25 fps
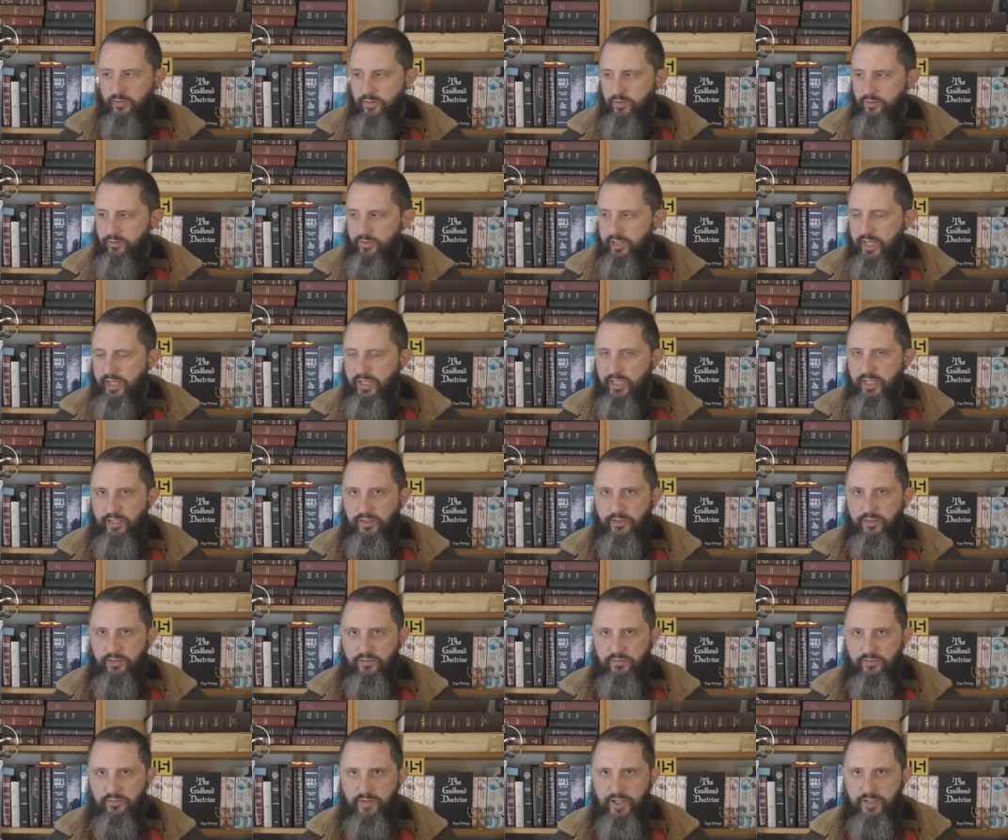You're taking
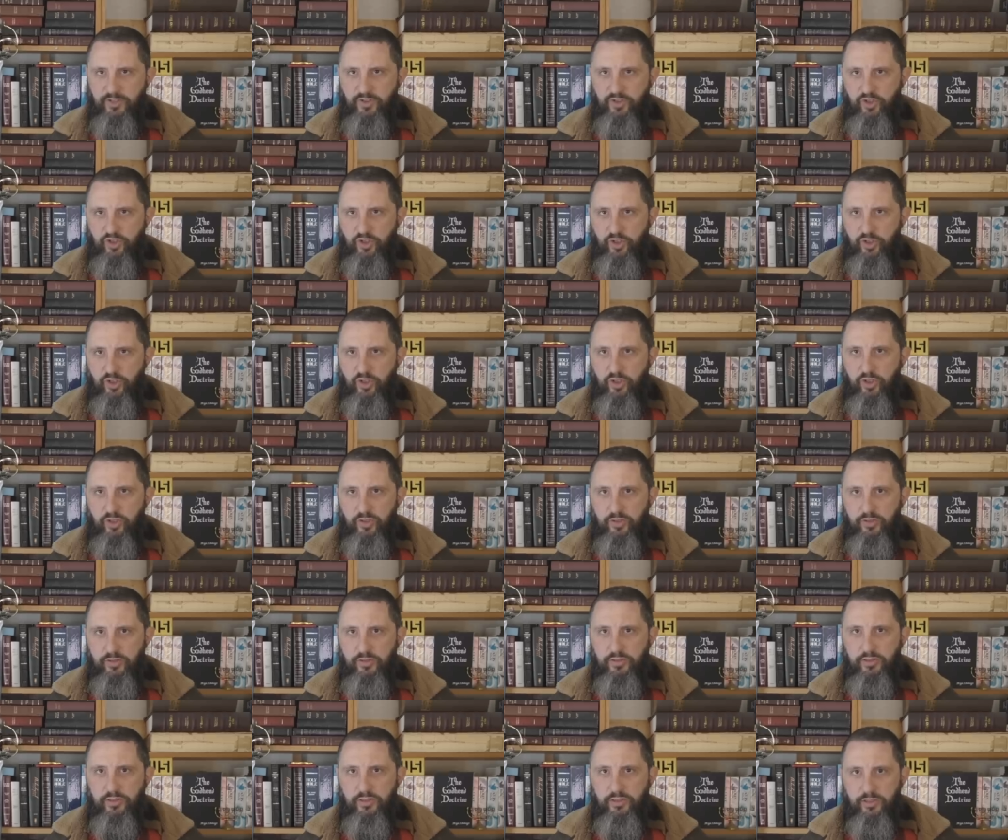the vesture
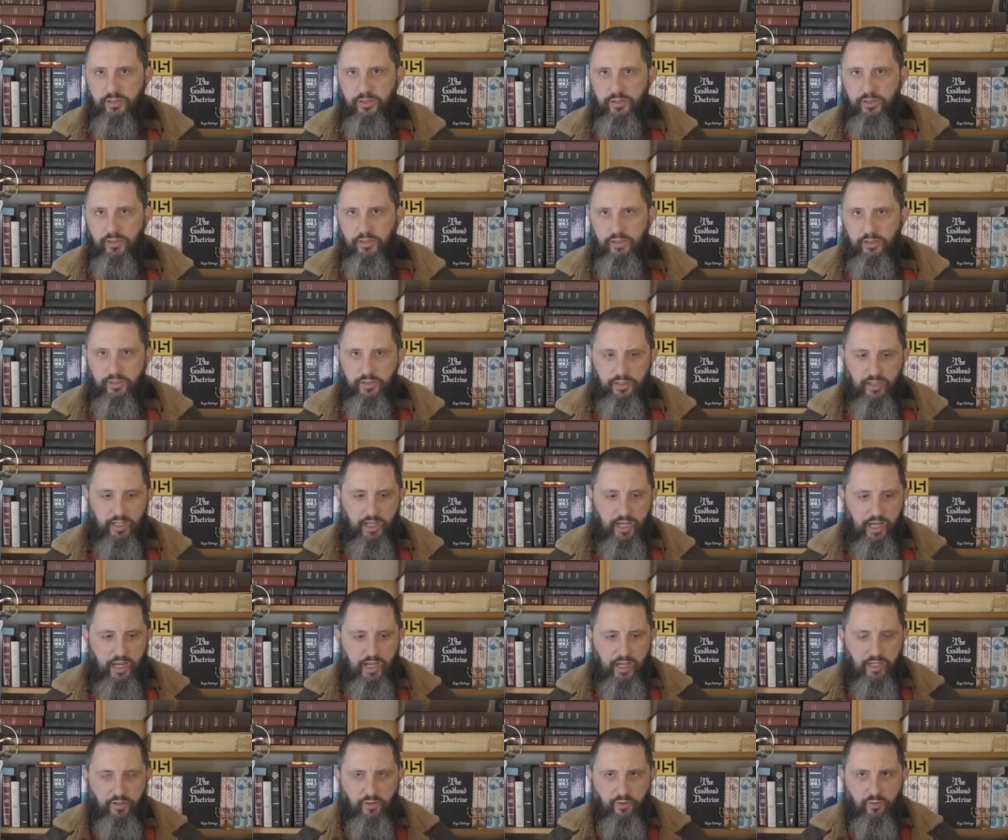
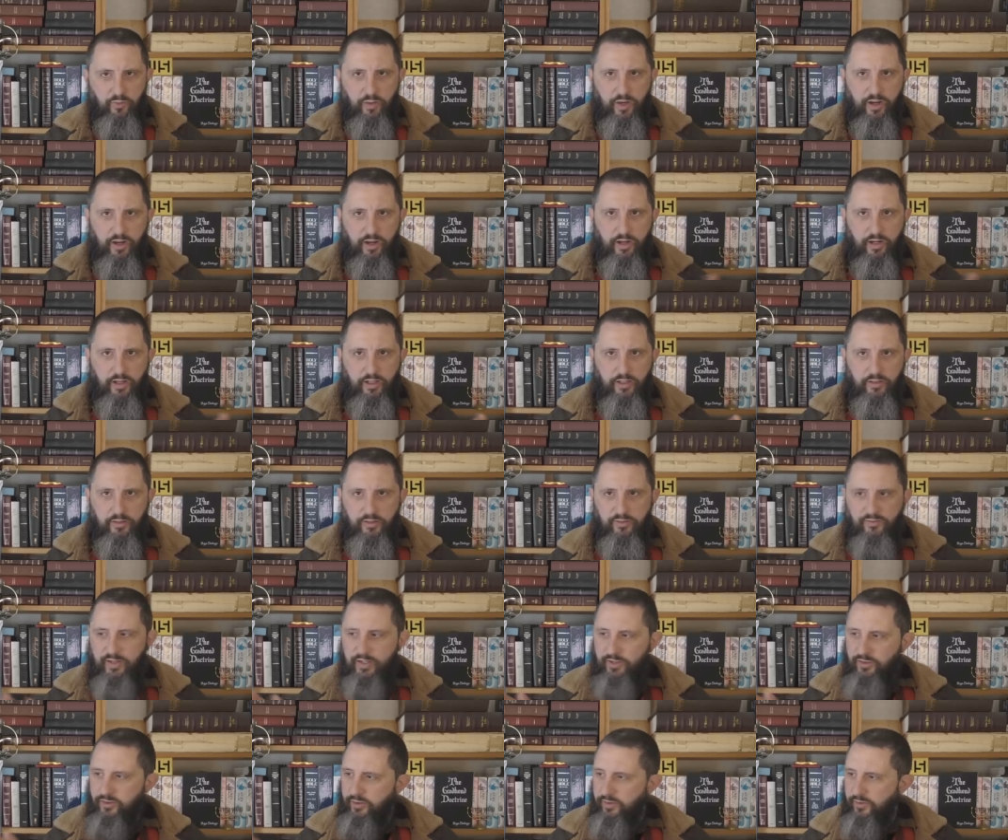and you're wearing the
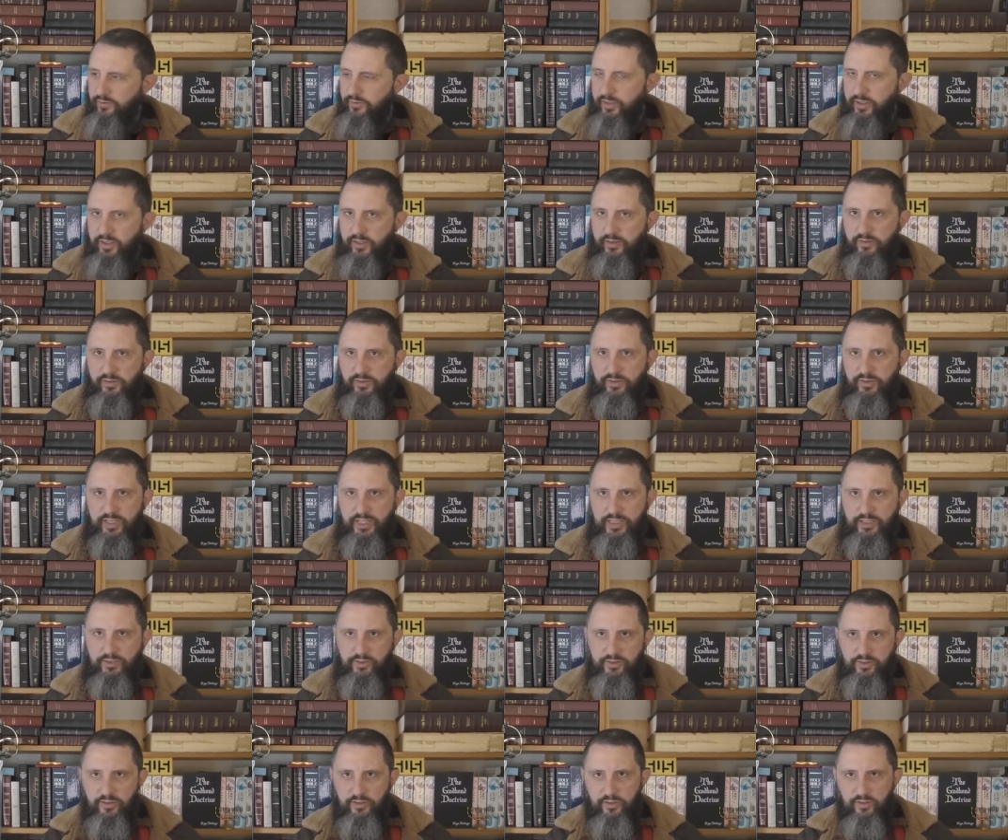vesture of the other
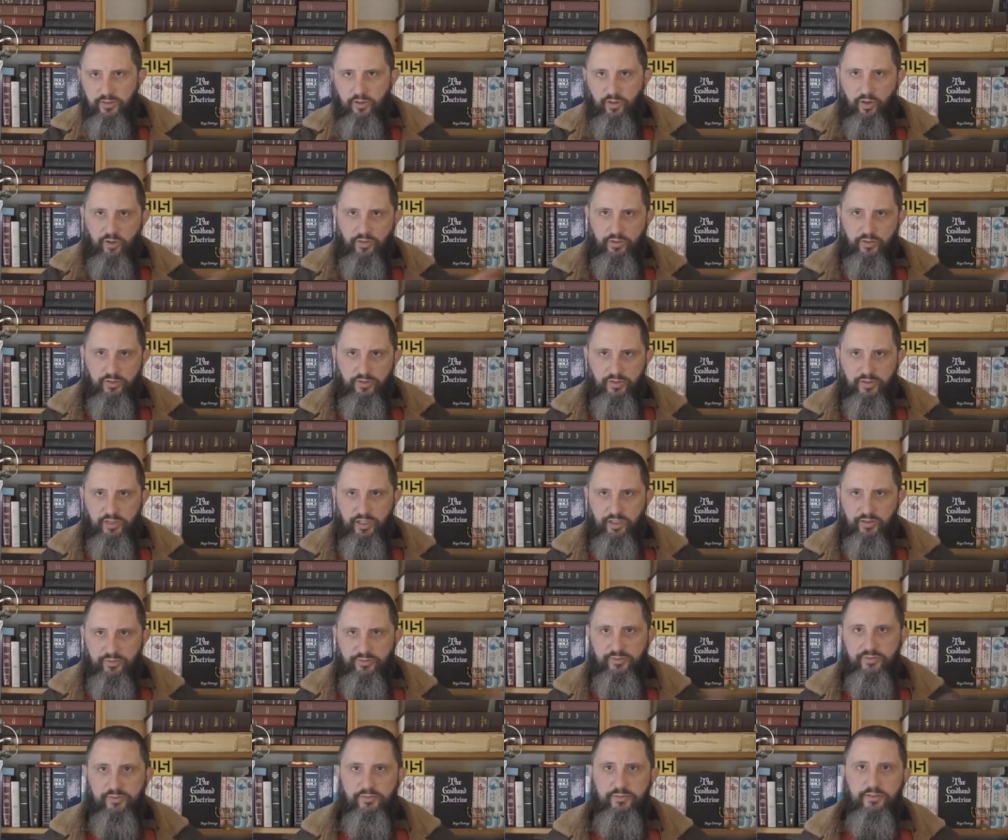sex on
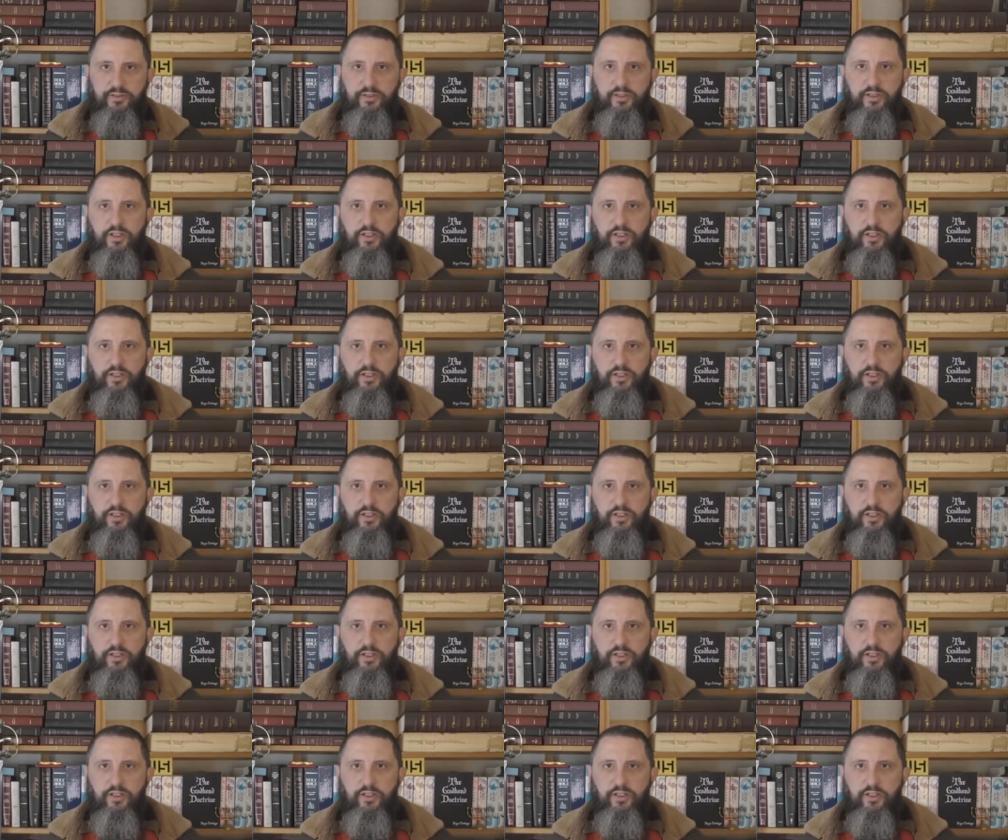yourself.